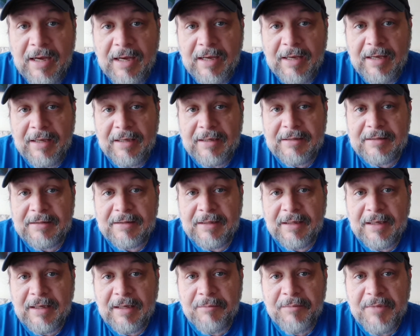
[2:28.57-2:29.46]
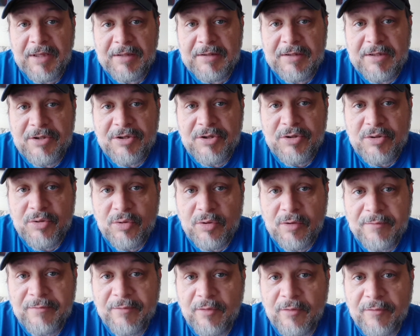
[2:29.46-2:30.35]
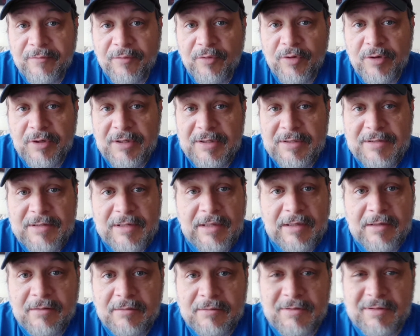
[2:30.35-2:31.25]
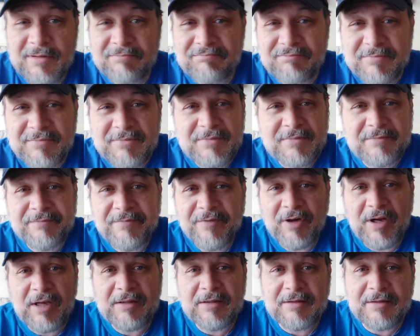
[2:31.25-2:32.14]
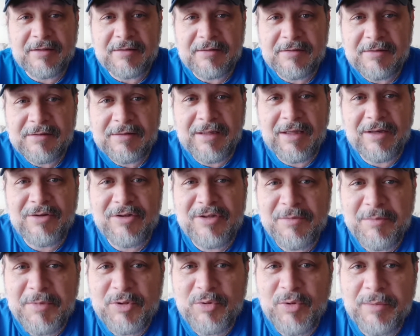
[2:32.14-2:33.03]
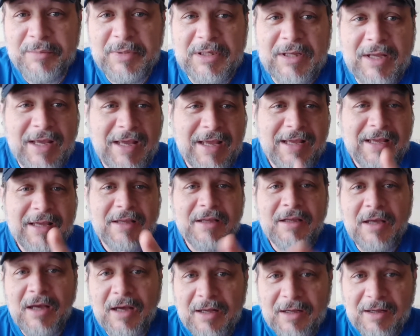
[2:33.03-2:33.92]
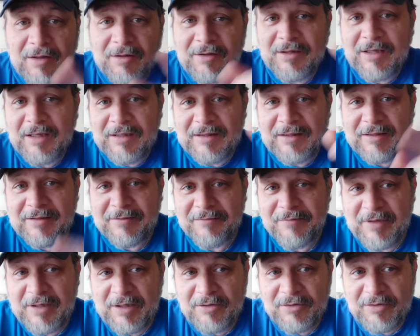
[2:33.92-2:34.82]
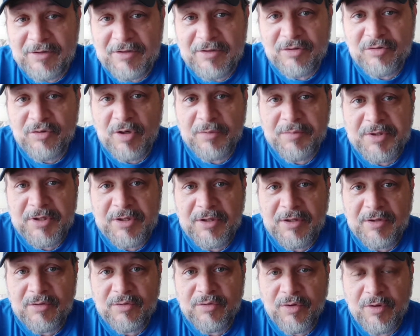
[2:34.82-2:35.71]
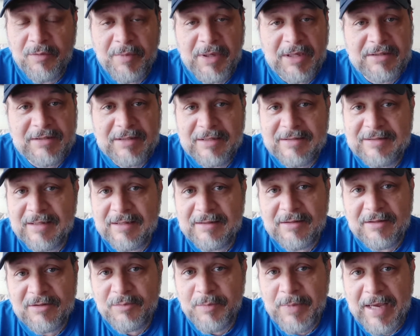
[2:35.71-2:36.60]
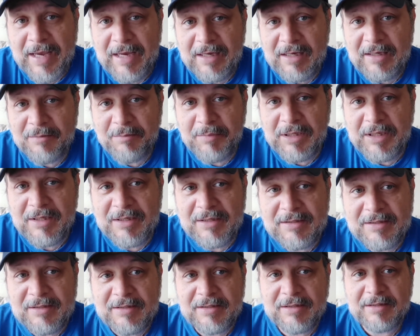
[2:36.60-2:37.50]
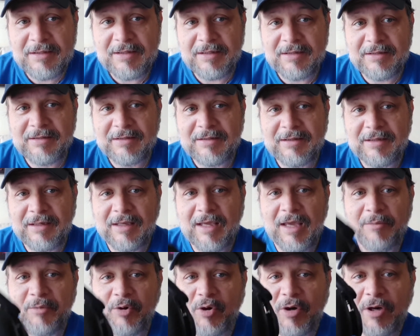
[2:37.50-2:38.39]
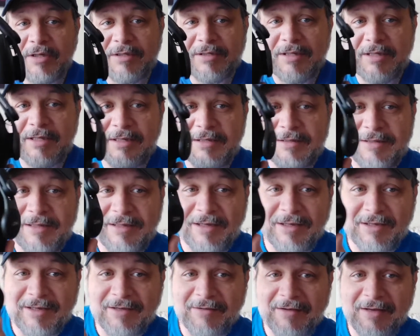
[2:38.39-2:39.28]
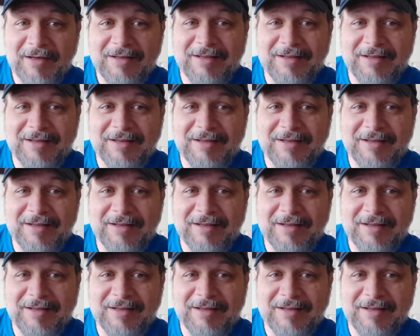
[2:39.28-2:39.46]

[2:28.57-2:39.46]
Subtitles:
I claim that the Shure 440s, I forgot the letters in between, but I'll link the video in the description. Those were the best. I sent those back because I came across these, and I'll